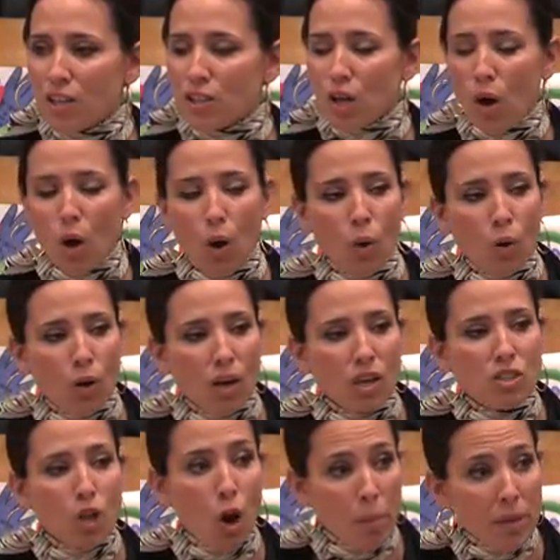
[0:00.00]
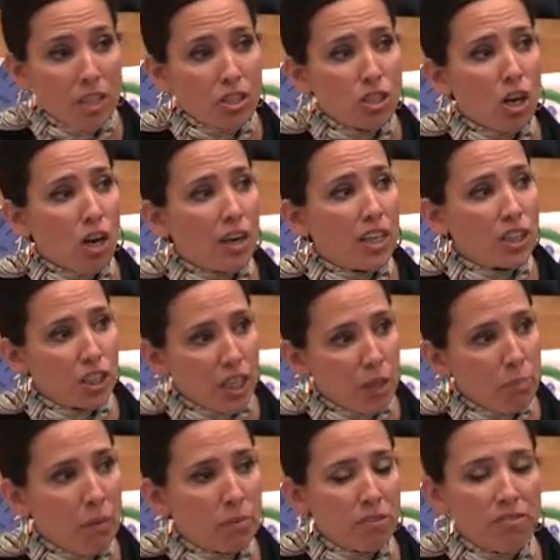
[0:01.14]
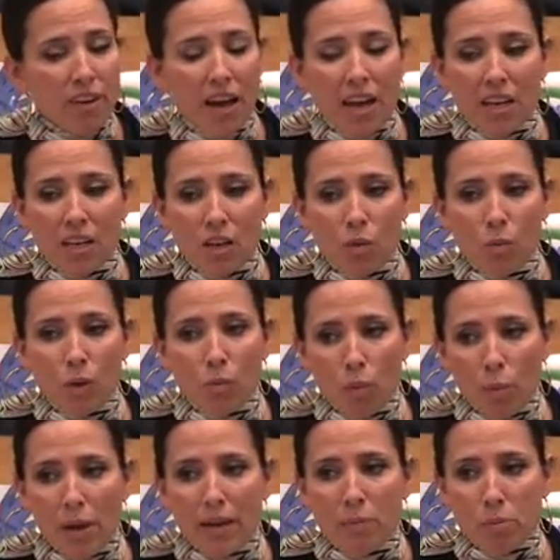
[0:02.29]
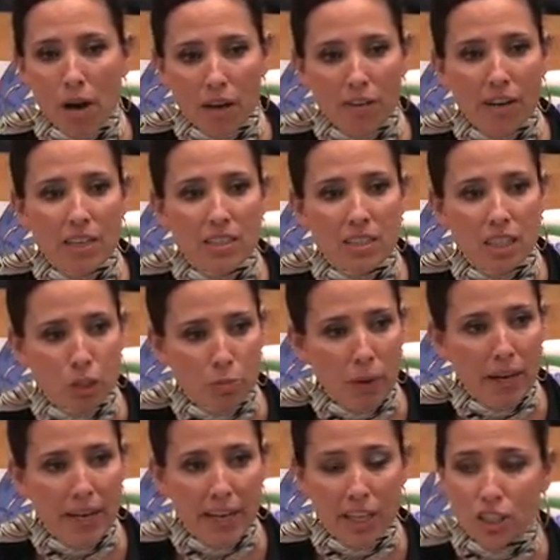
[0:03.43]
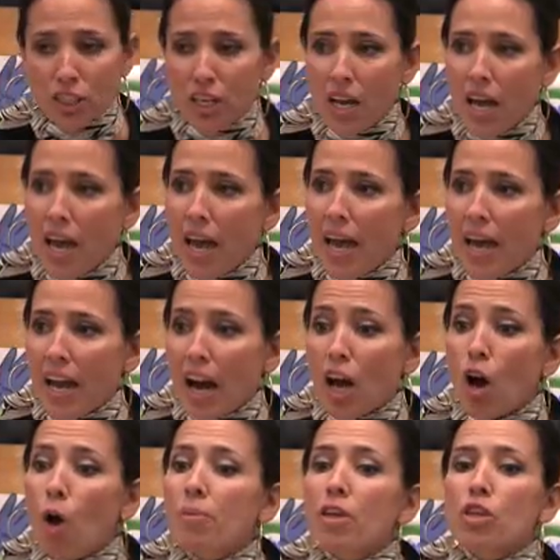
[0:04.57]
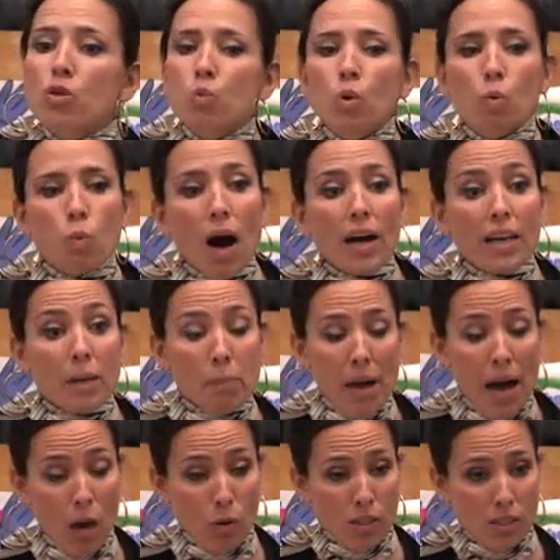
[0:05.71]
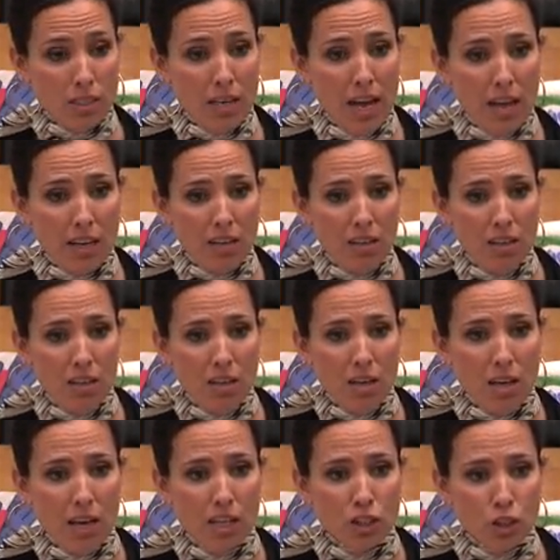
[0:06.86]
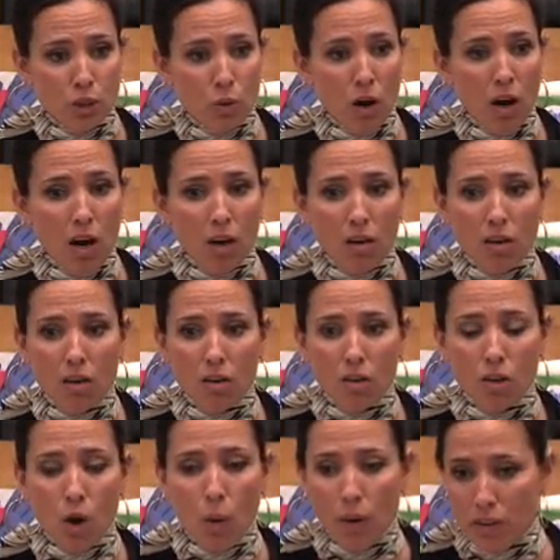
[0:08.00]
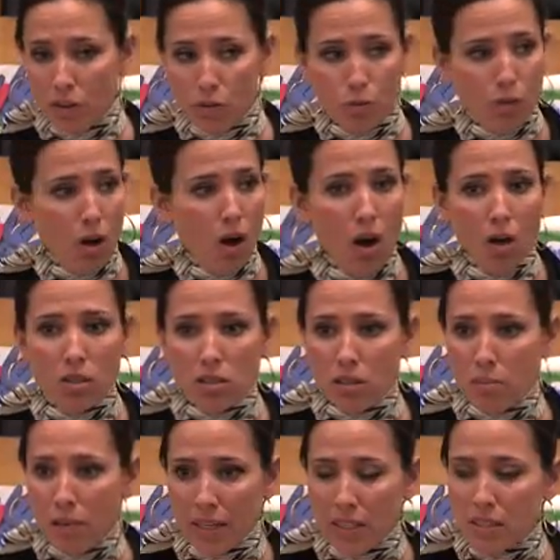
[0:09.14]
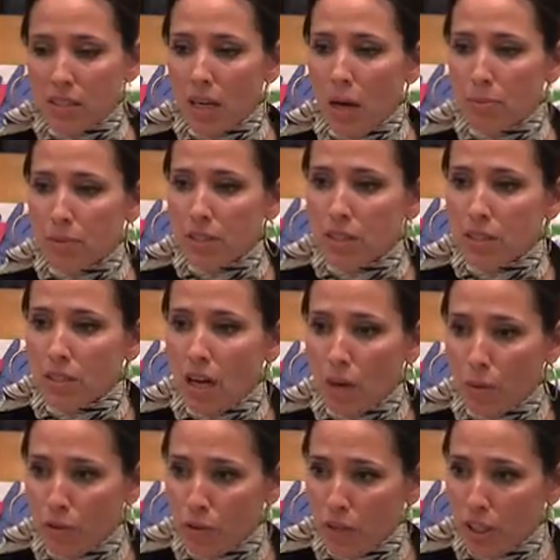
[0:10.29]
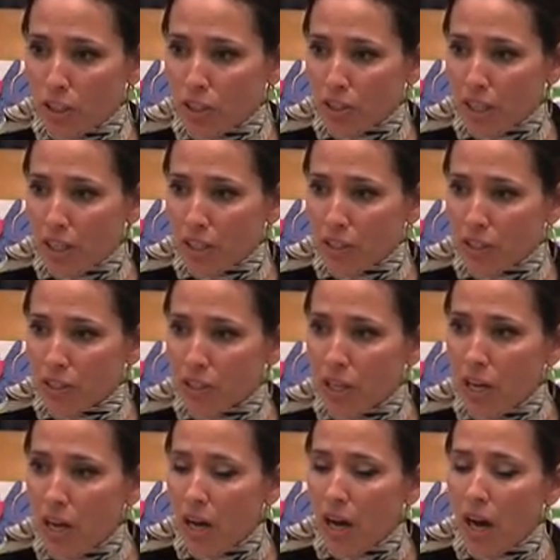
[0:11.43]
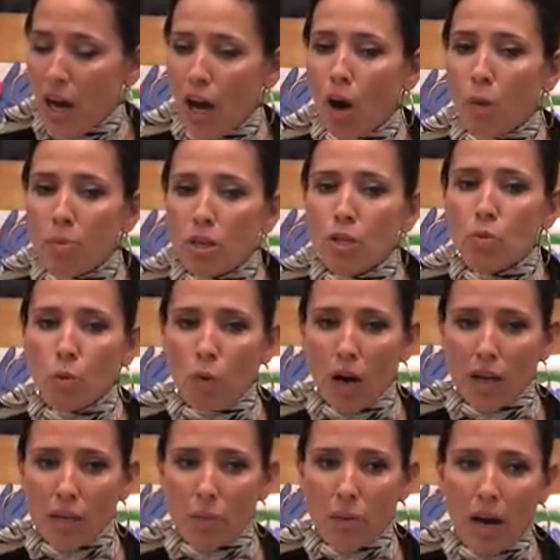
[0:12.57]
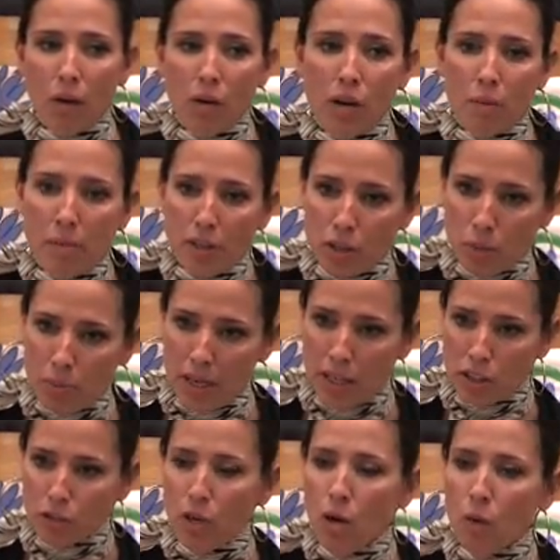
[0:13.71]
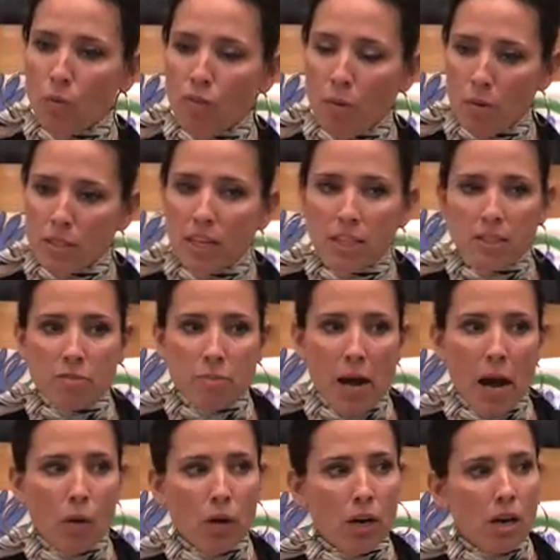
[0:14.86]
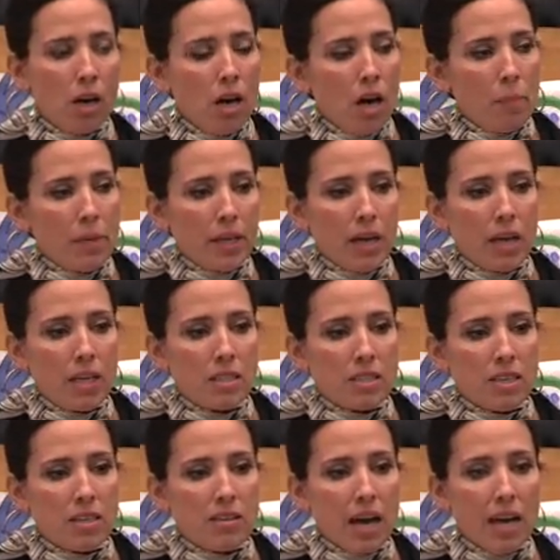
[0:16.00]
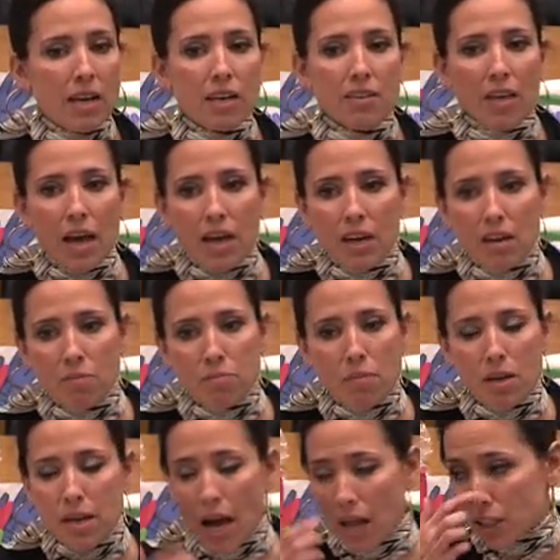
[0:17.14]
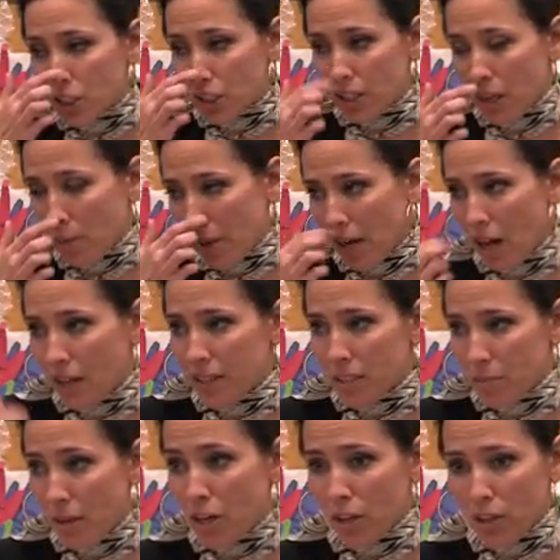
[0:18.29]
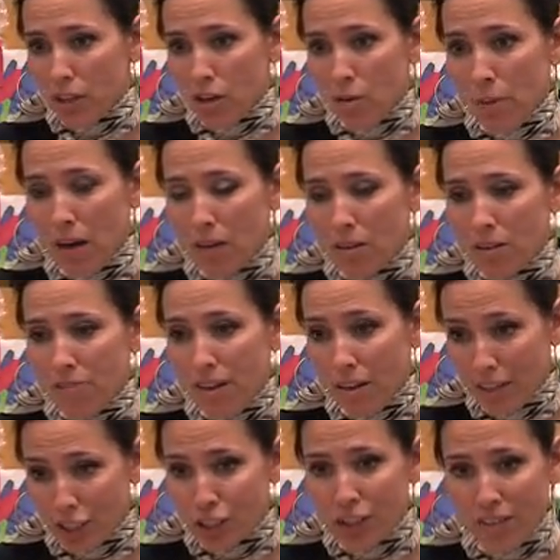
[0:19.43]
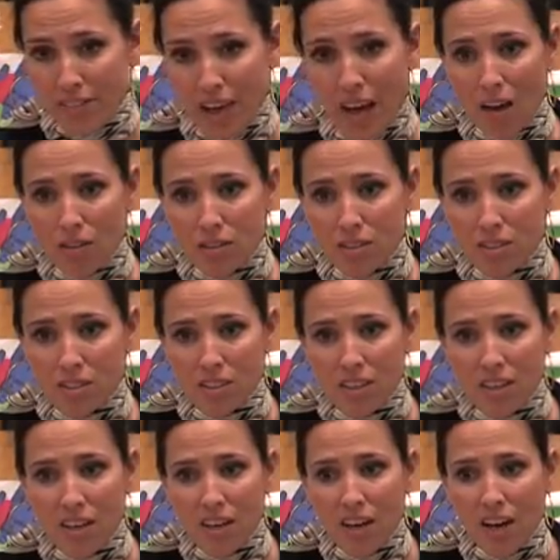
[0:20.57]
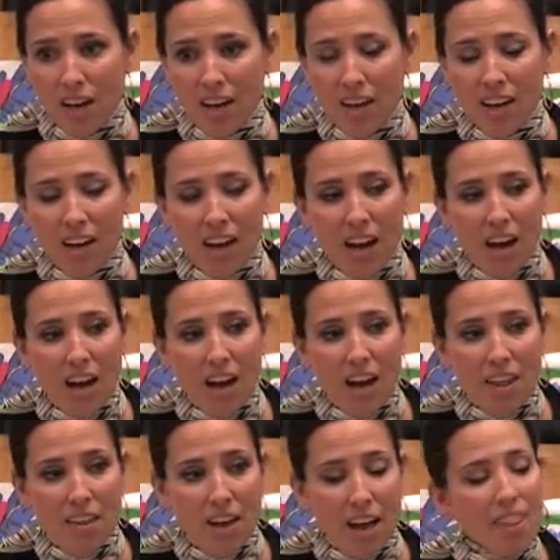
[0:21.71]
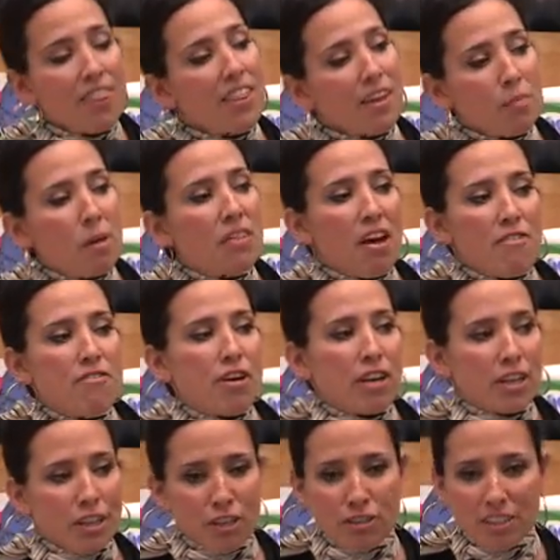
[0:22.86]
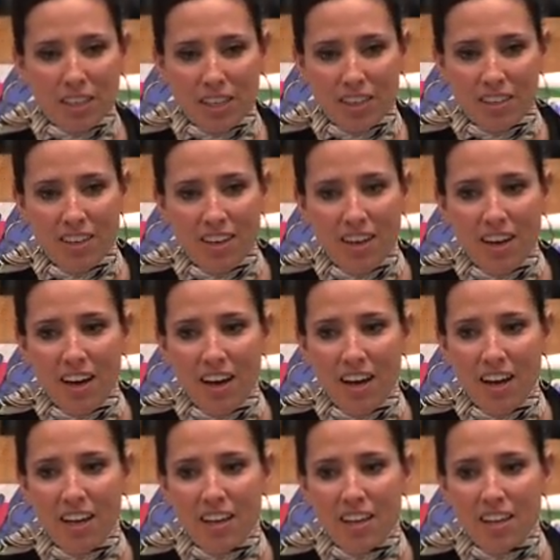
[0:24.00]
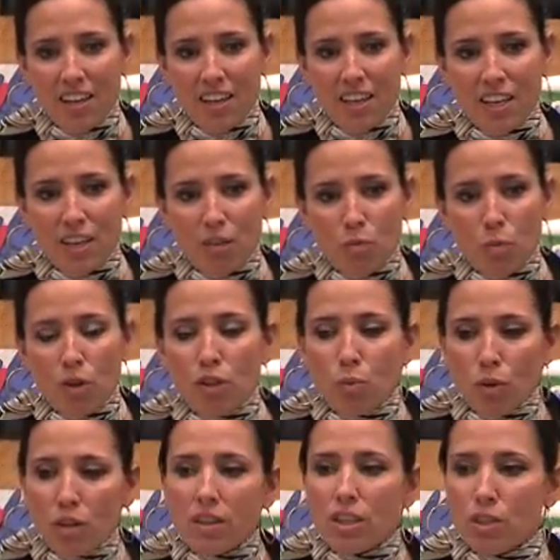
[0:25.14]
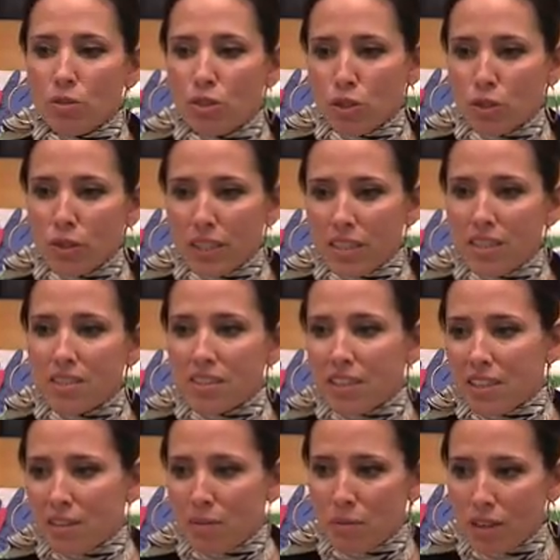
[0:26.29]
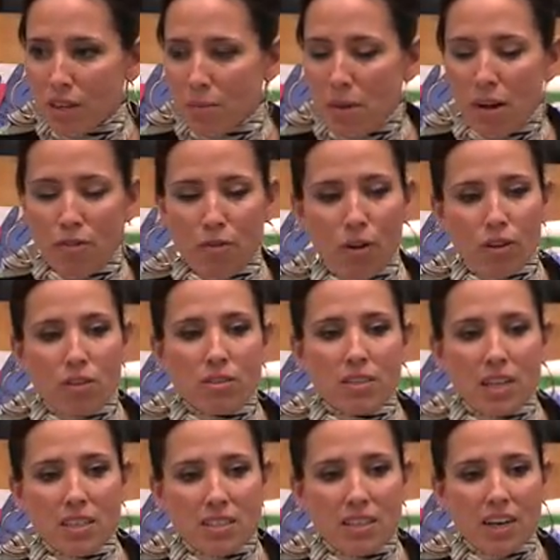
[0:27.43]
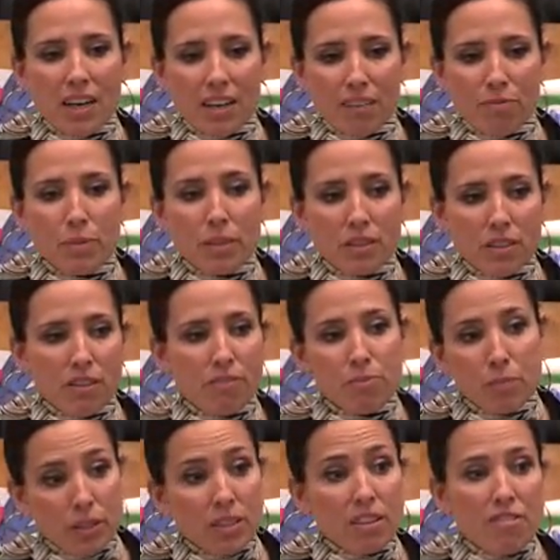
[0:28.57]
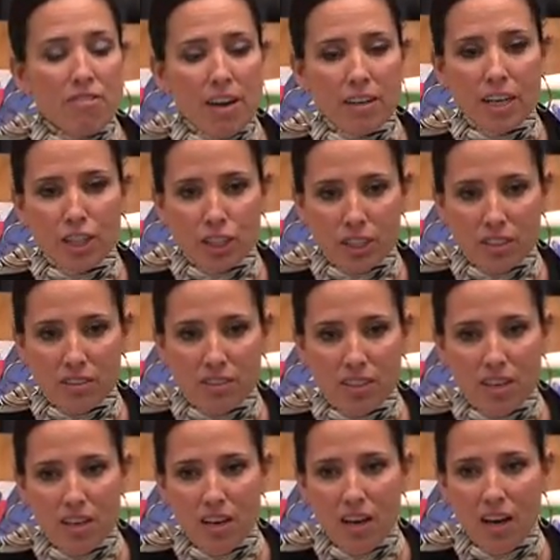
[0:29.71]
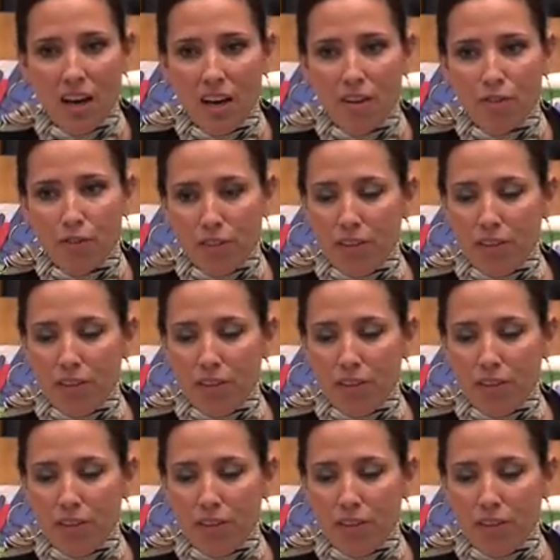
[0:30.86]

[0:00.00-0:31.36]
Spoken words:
So don't be discouraged, keep up the fight. We will make progress inch by inch. And I hope that you will walk in power today as you are going through the halls and making stops in to talk with your legislators. I hope that you will walk in power and make your pitch from a sense of power, because that analogy that my colleagues made earlier about the foundation of the House, I think about that very literally. The work that you do is, in a metaphorical sense, like building the foundation for